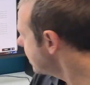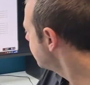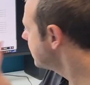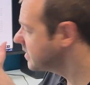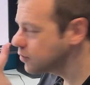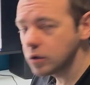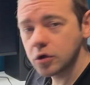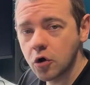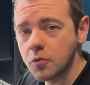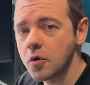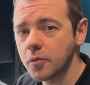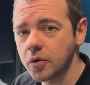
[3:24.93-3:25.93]
this will
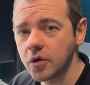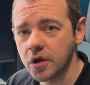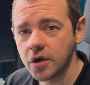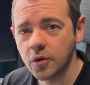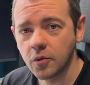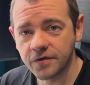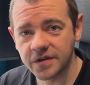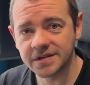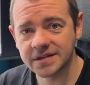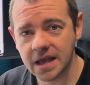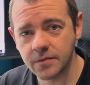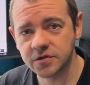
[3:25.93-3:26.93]
come up with the
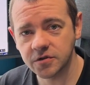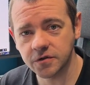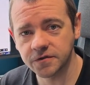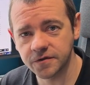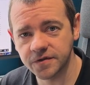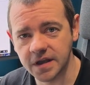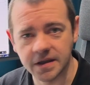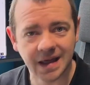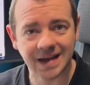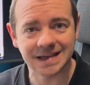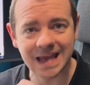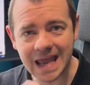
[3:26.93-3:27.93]
same sort of thing,
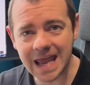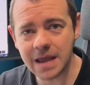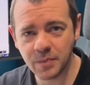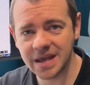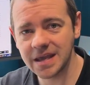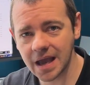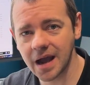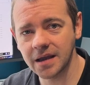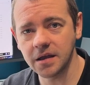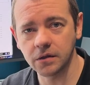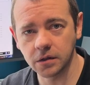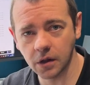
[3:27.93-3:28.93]
that
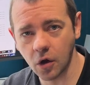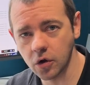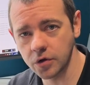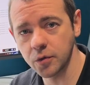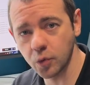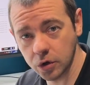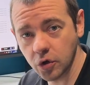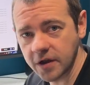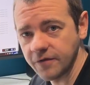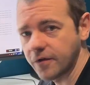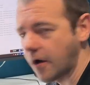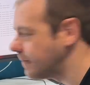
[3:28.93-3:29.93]
API log that we're
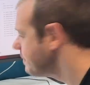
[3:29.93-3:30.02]
looking for.